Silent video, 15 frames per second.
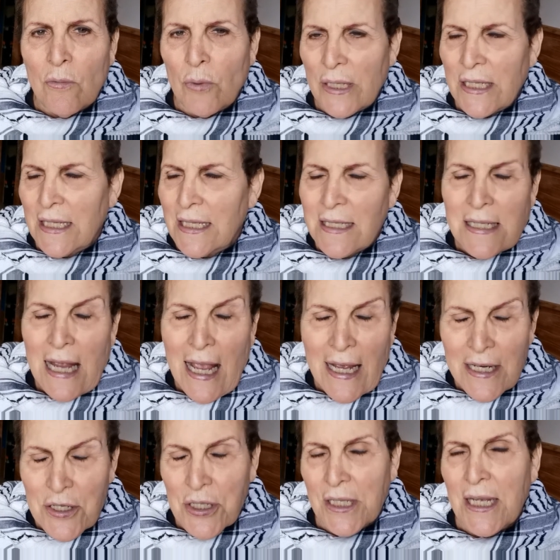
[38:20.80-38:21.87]
We need
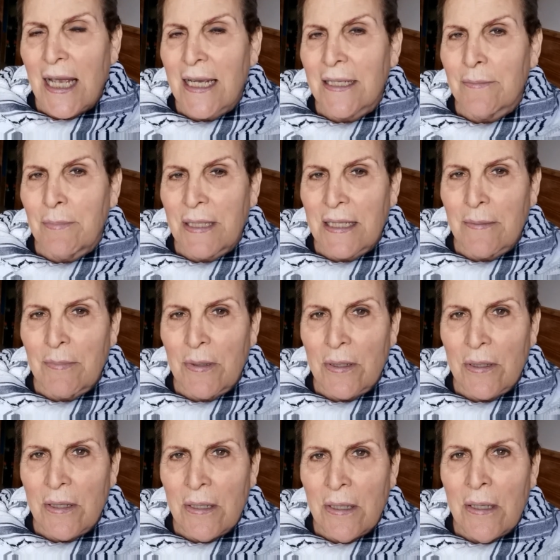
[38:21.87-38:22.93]
to educate
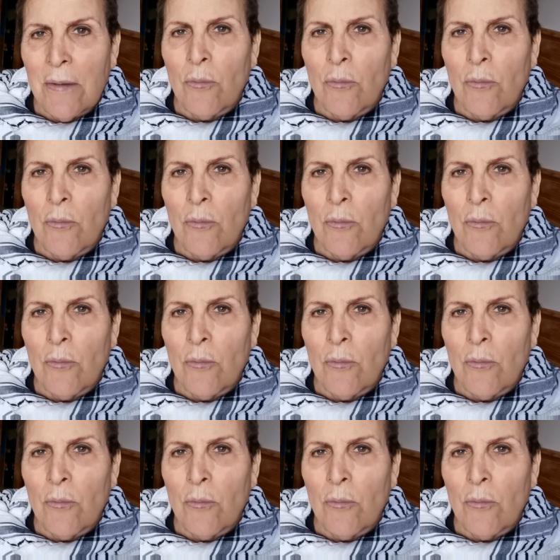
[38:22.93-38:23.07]
people.